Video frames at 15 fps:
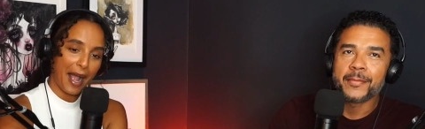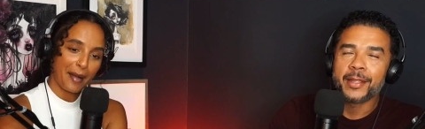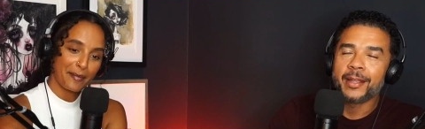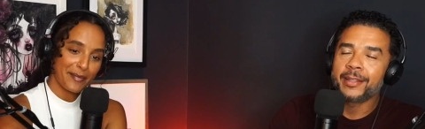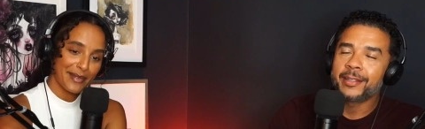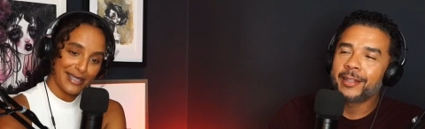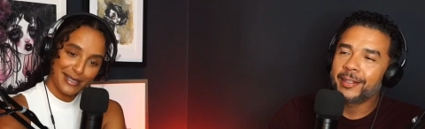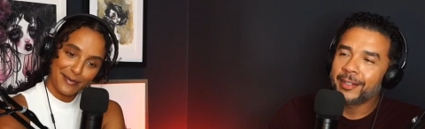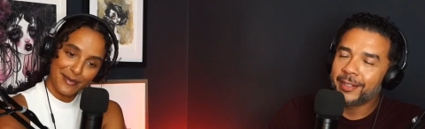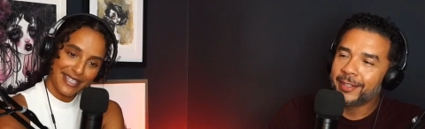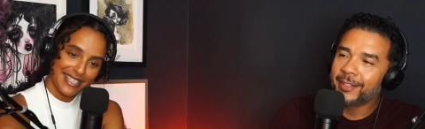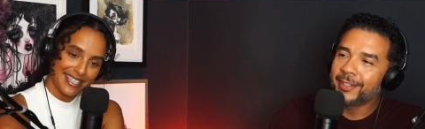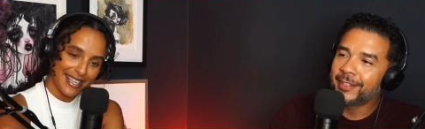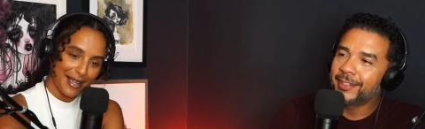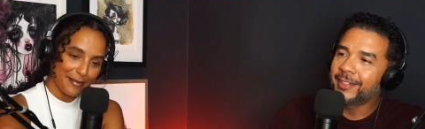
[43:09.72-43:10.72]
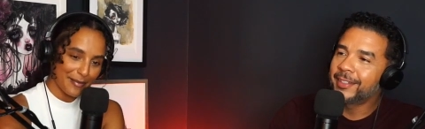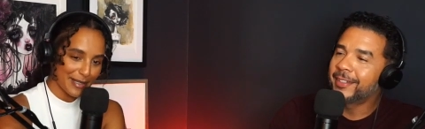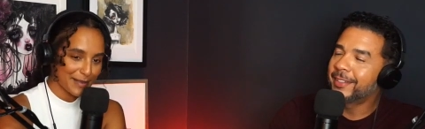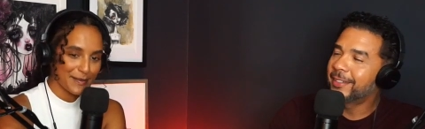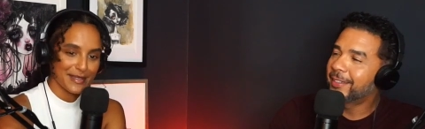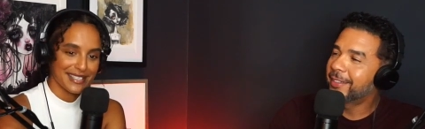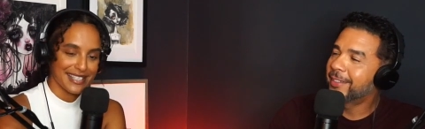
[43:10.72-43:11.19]
Speaker 1: a bitch be a
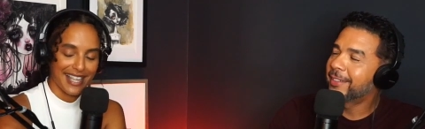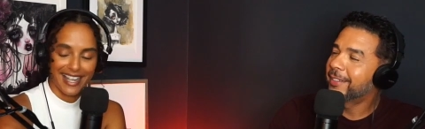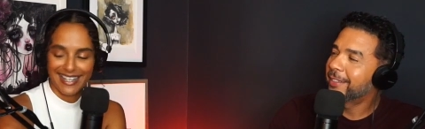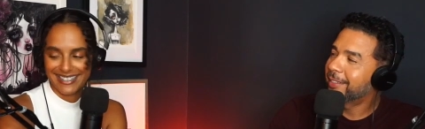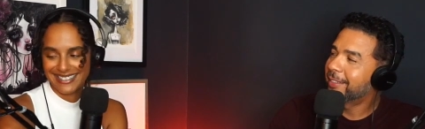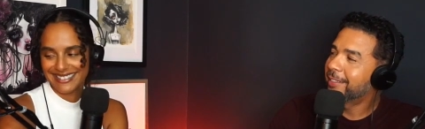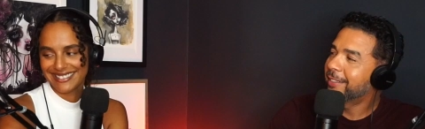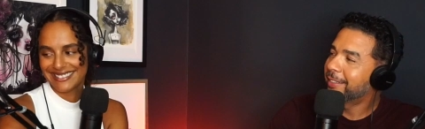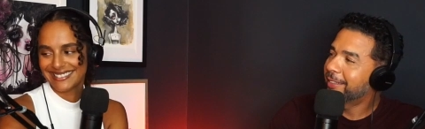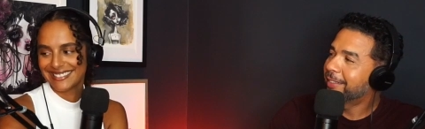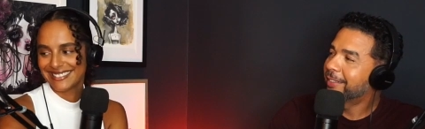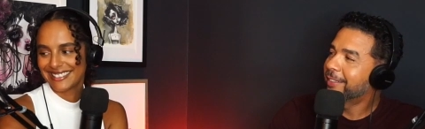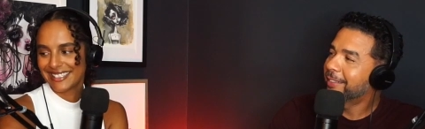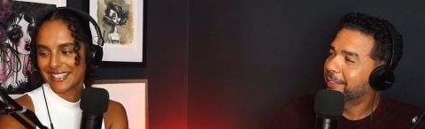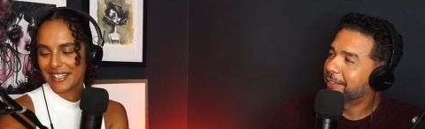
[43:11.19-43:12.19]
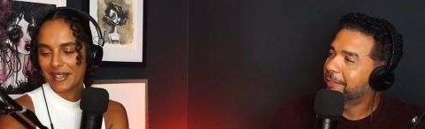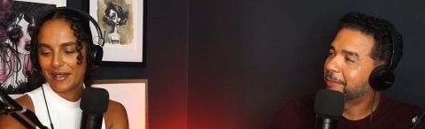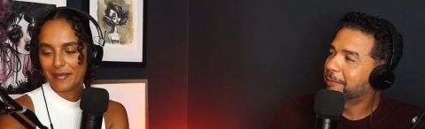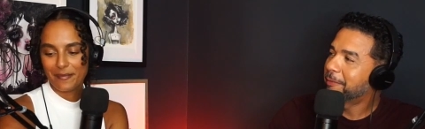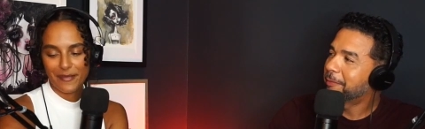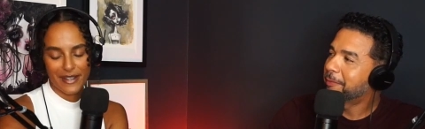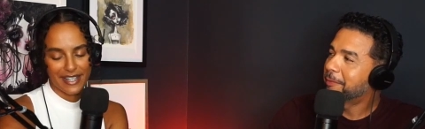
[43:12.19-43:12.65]
bitch be tired,
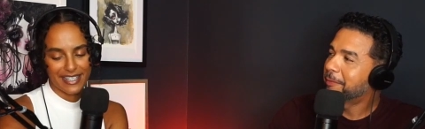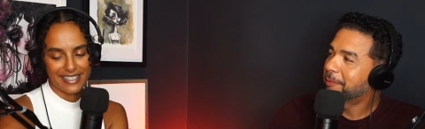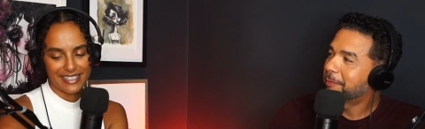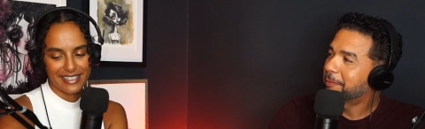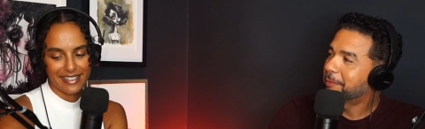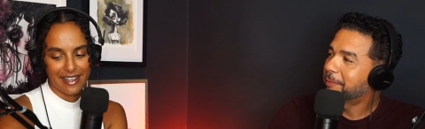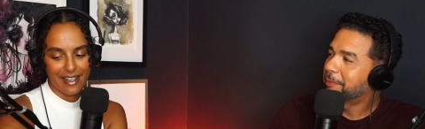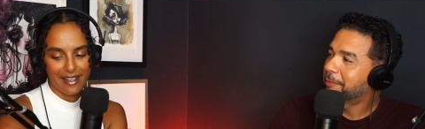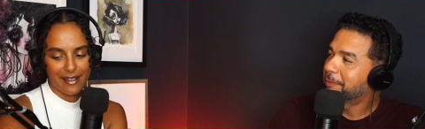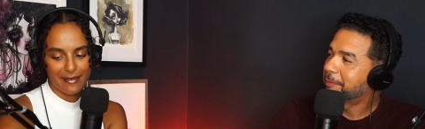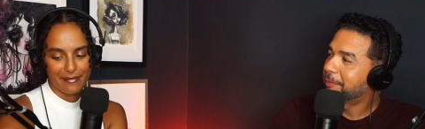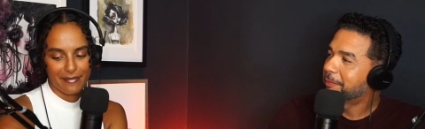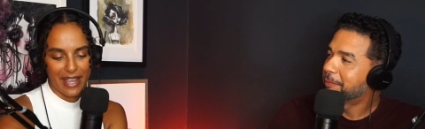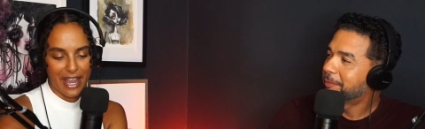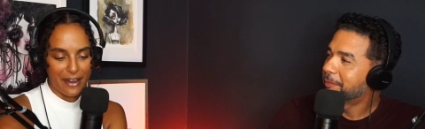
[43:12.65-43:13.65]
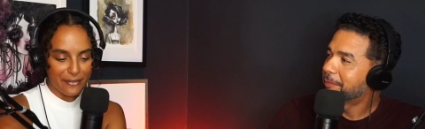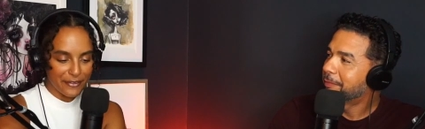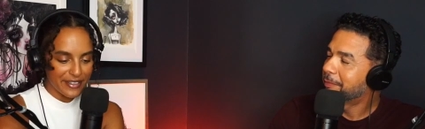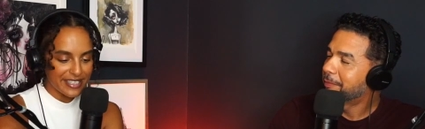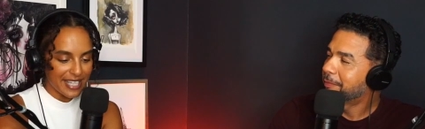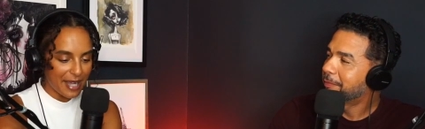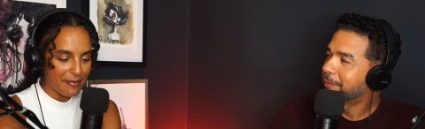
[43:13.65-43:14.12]
but um,
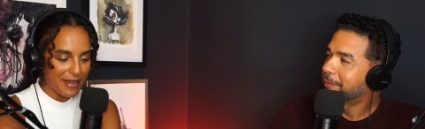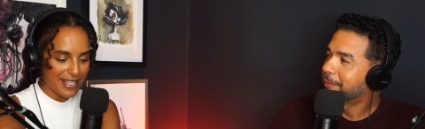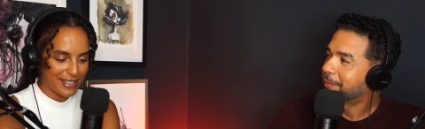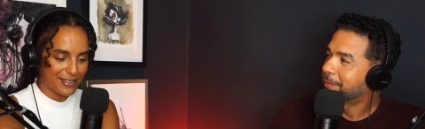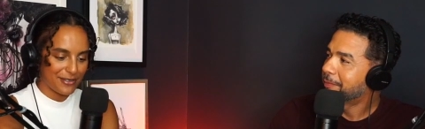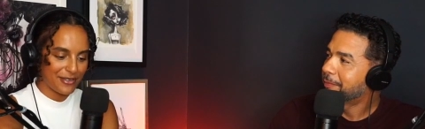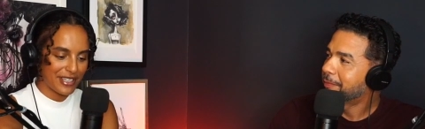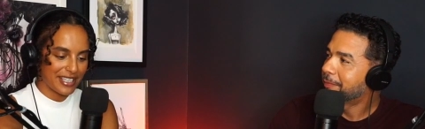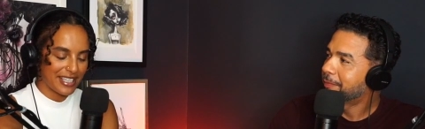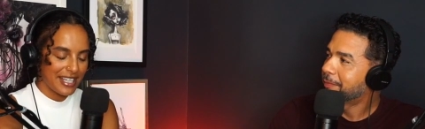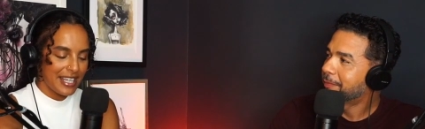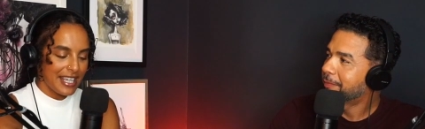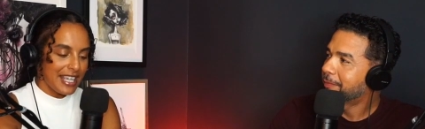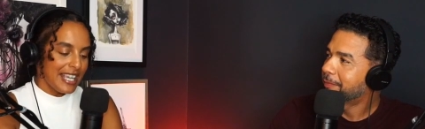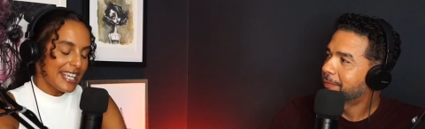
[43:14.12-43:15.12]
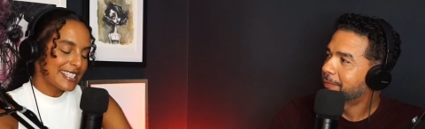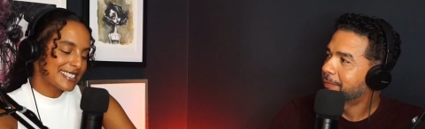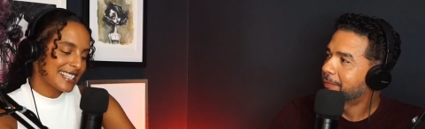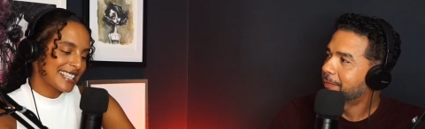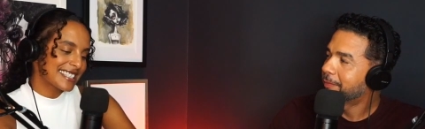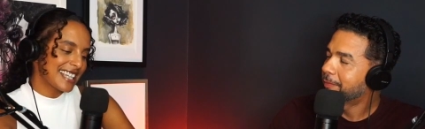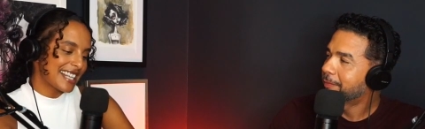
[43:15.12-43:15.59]
every time I do it,
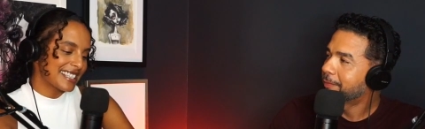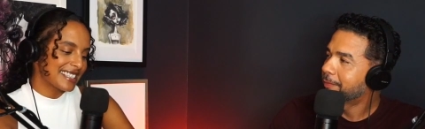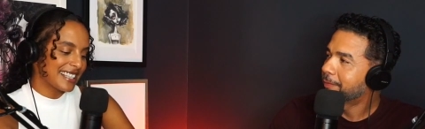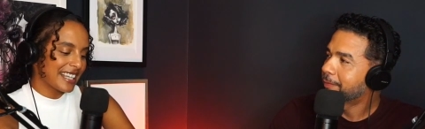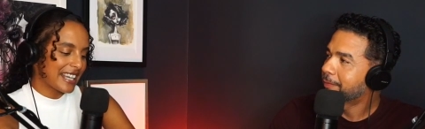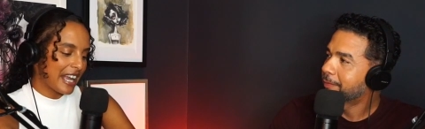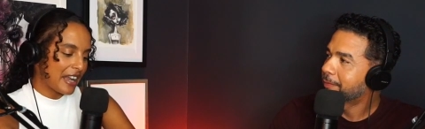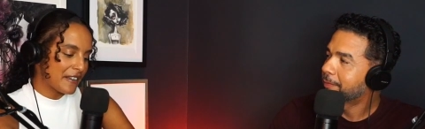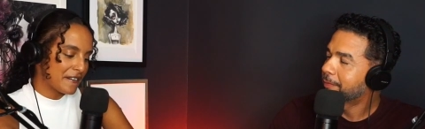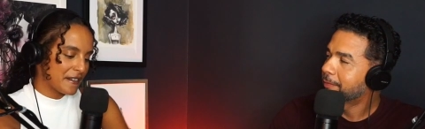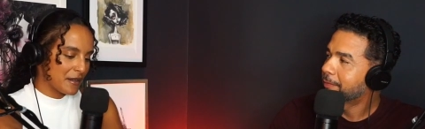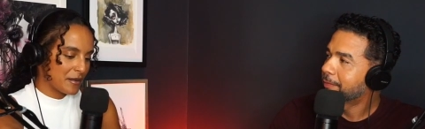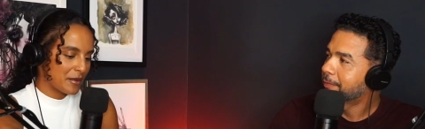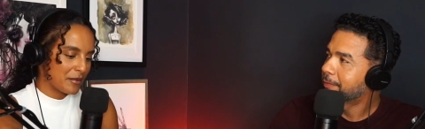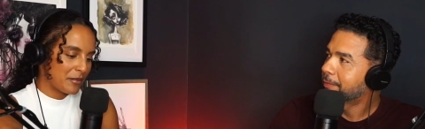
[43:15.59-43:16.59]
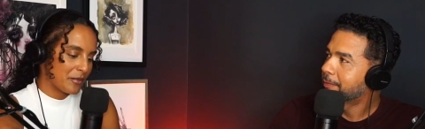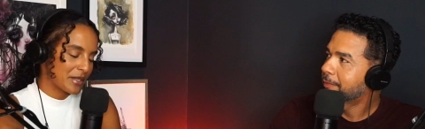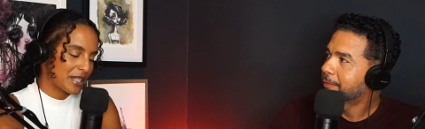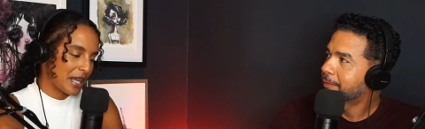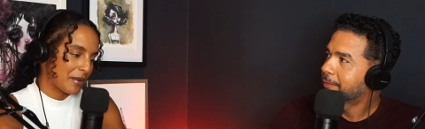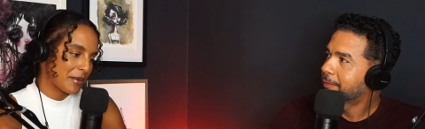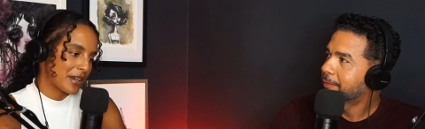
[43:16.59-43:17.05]
it's it's kind of like how I feel when
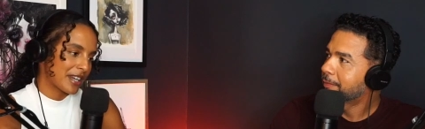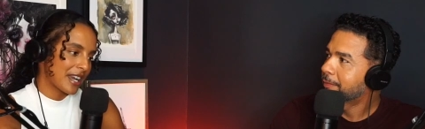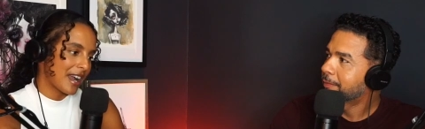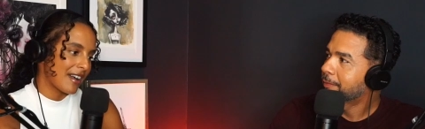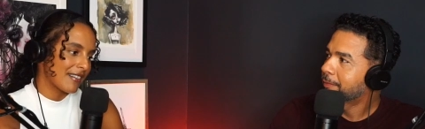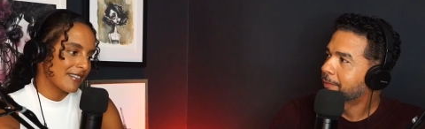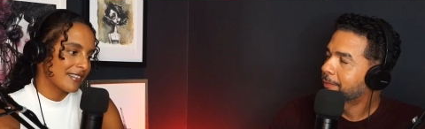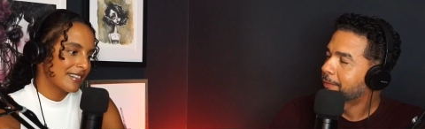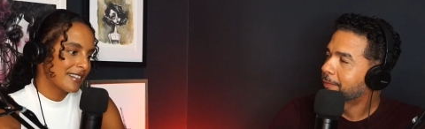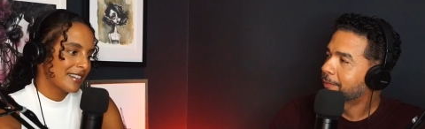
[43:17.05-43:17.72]
when I work out.